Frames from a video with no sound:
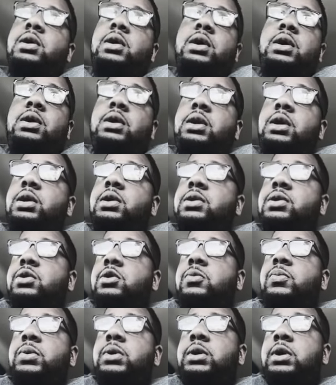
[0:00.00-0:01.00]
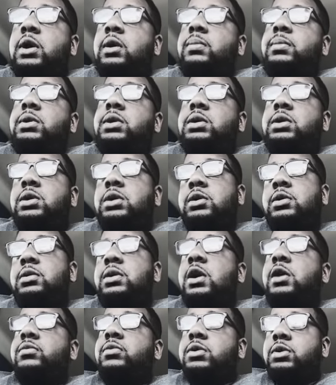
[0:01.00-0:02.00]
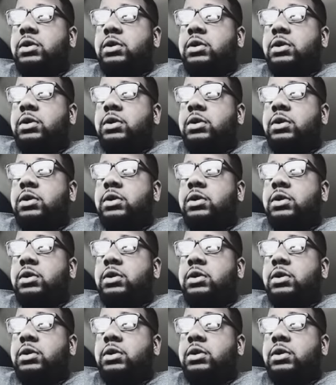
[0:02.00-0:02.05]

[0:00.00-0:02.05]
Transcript: and then continue to be dominant year after